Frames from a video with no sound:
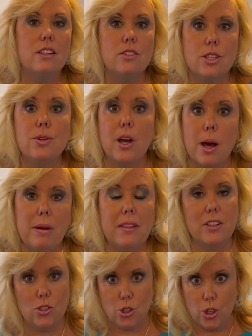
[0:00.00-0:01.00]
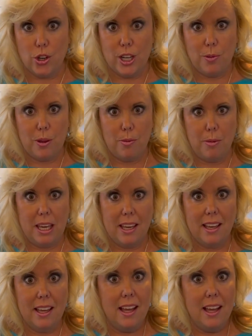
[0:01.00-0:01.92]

to come on this journey with me.